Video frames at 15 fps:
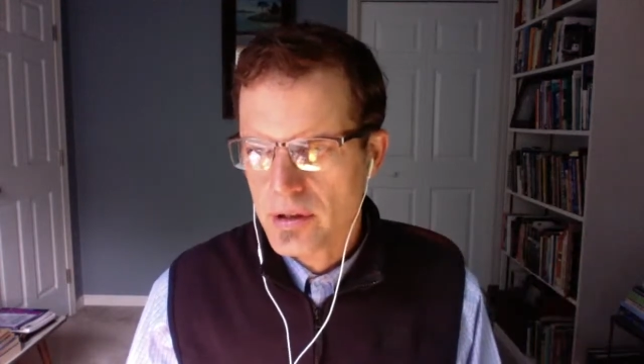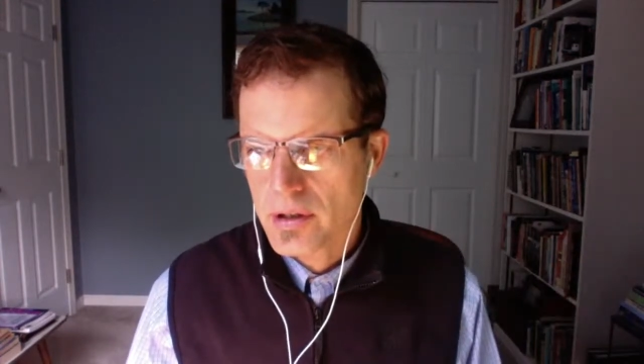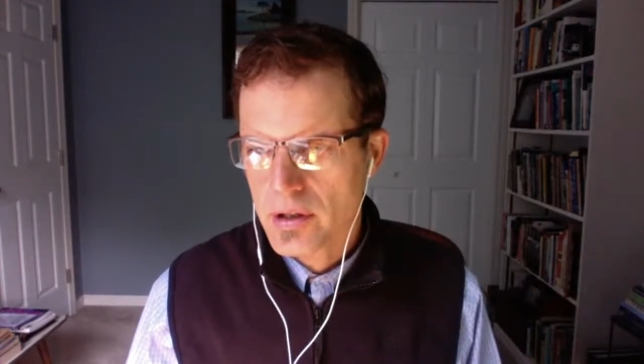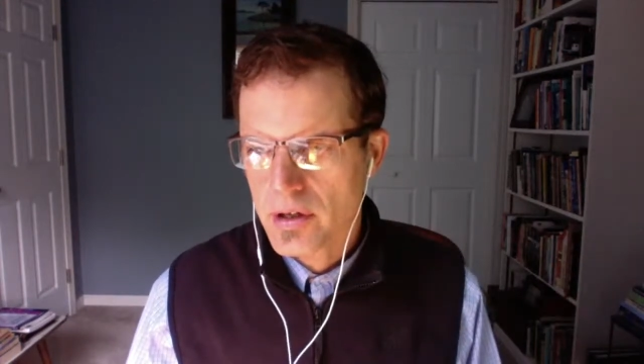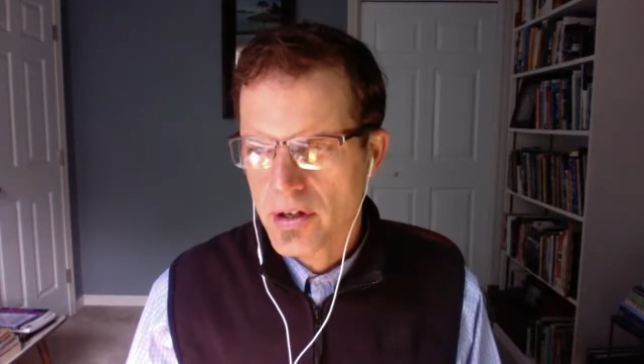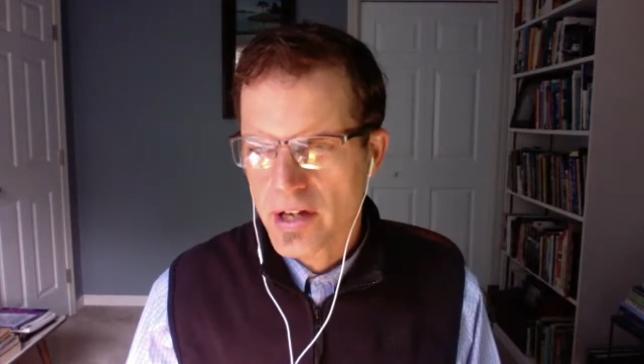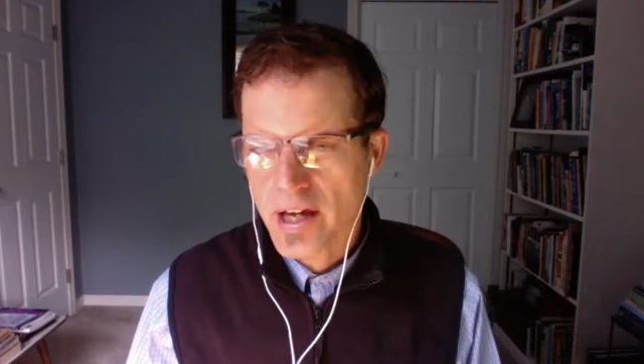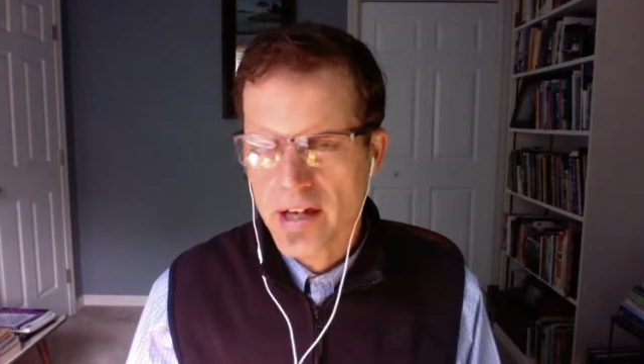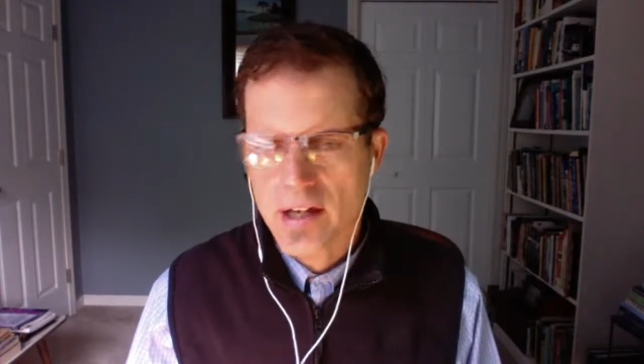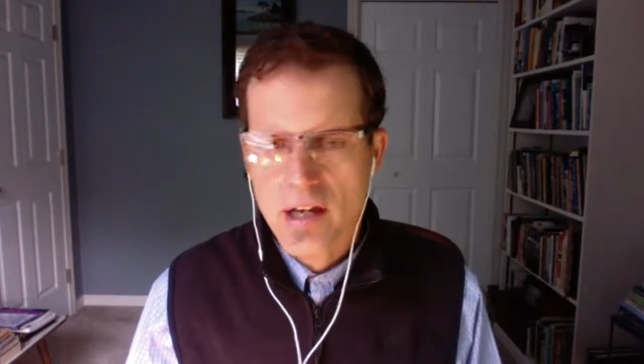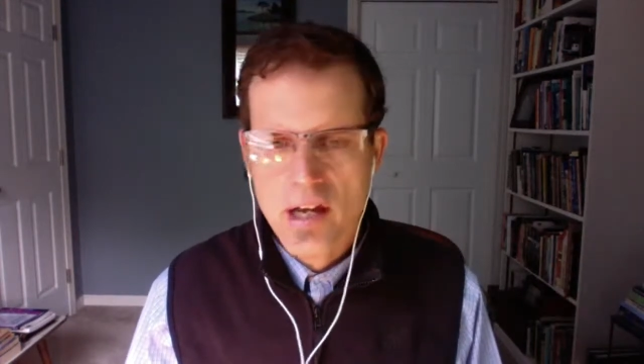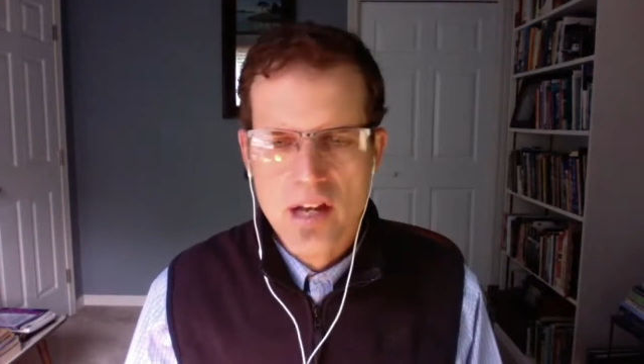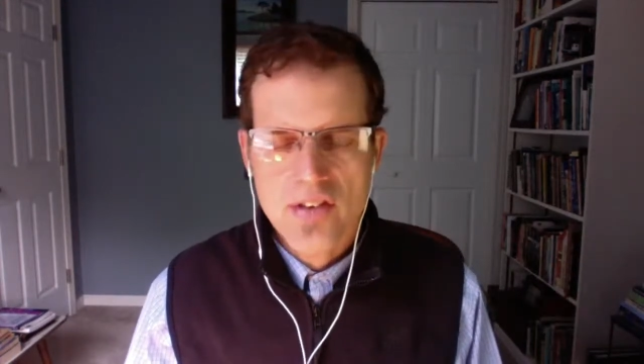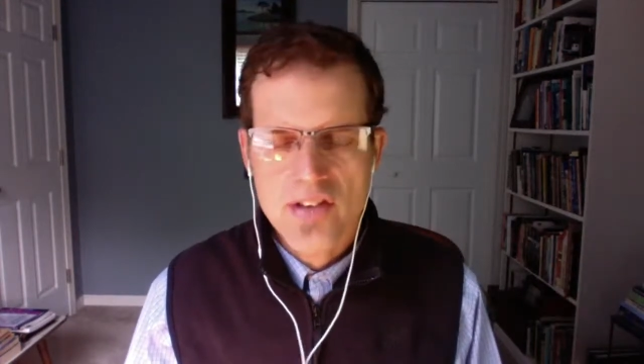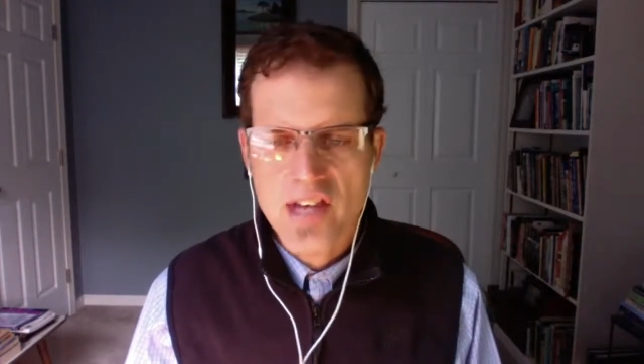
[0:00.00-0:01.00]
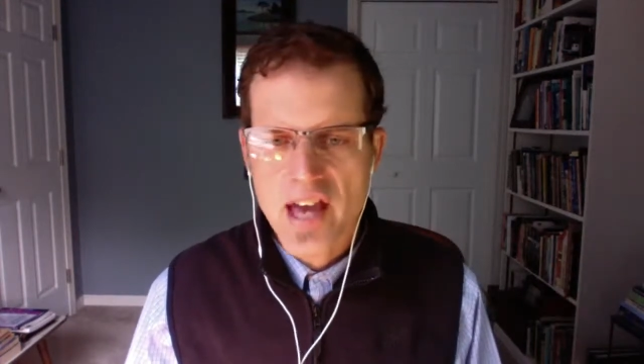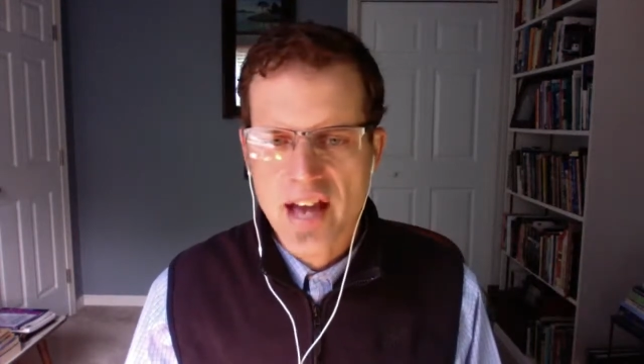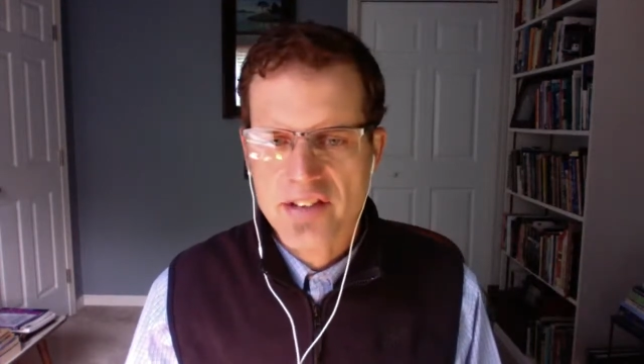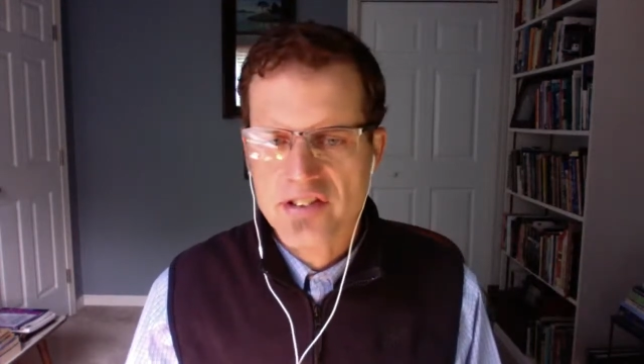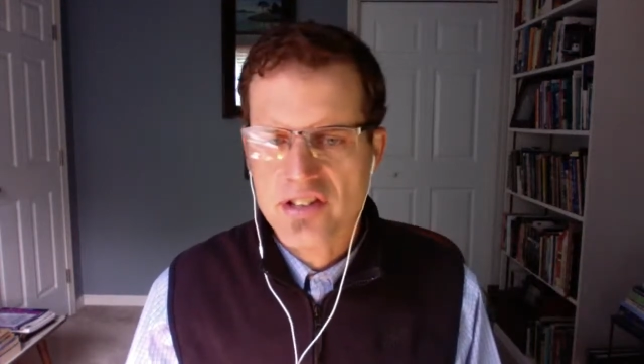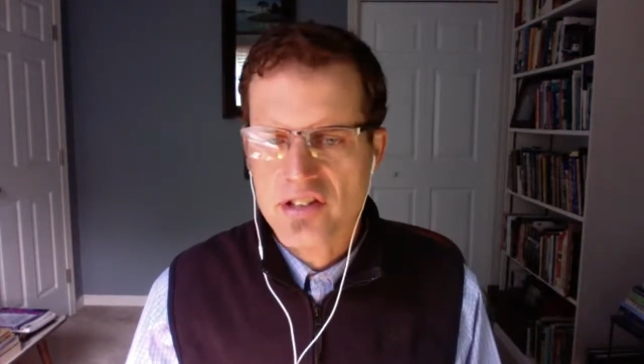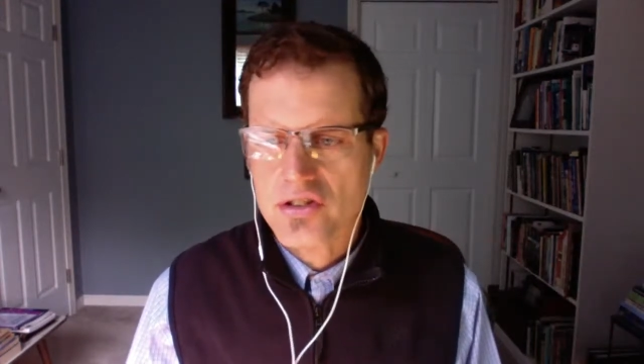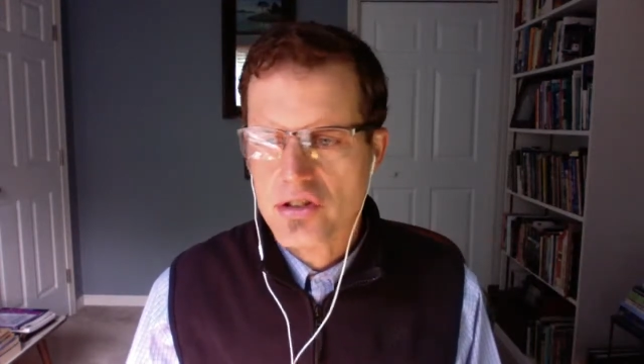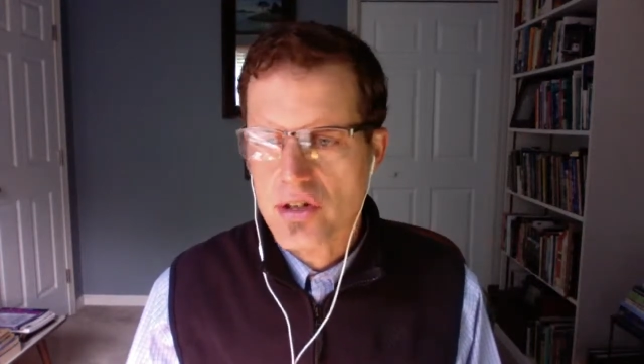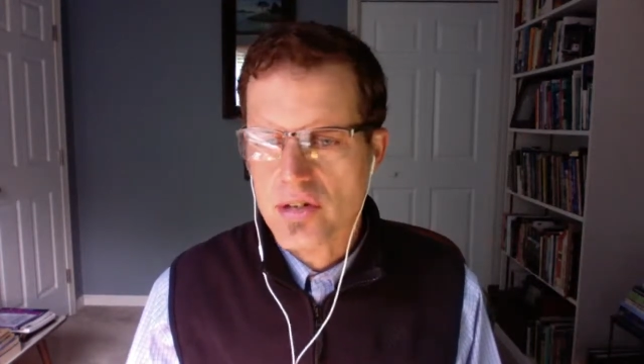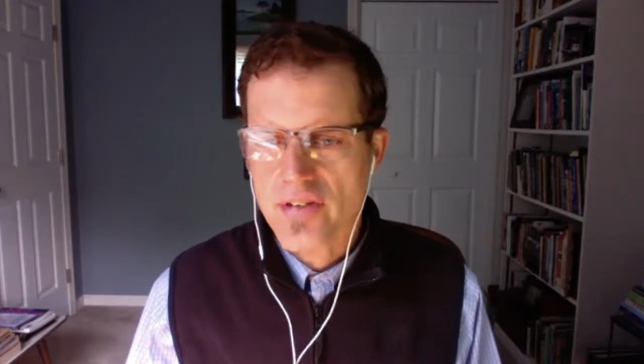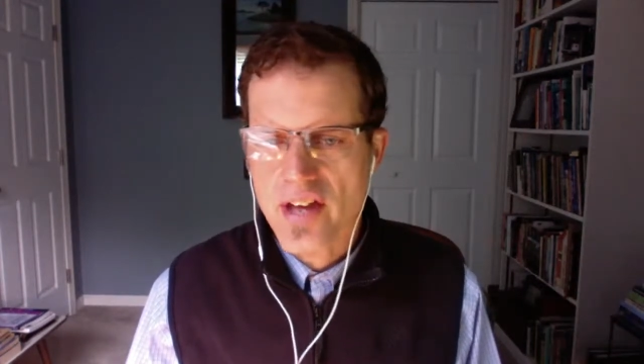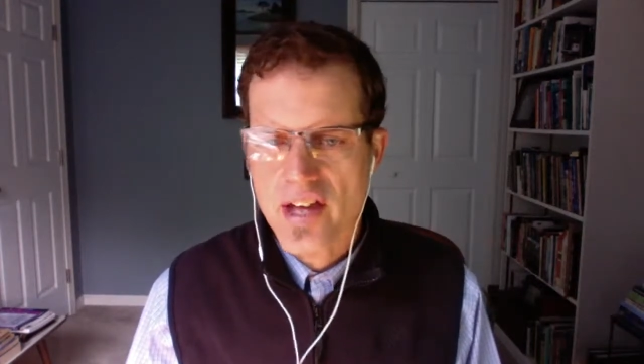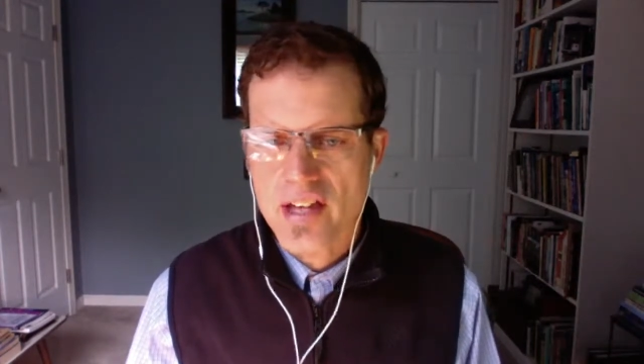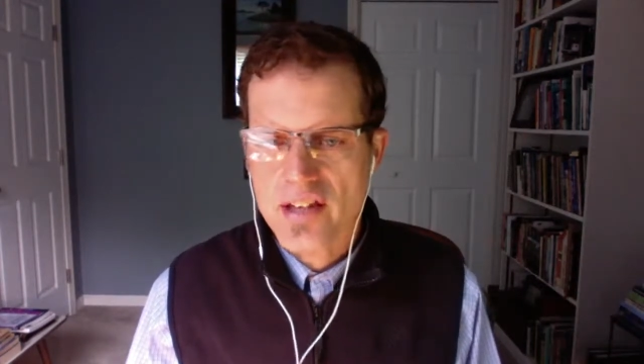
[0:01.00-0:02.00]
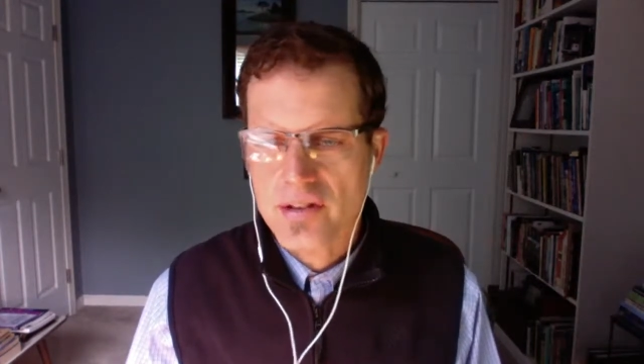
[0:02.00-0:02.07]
Okay? The exit survey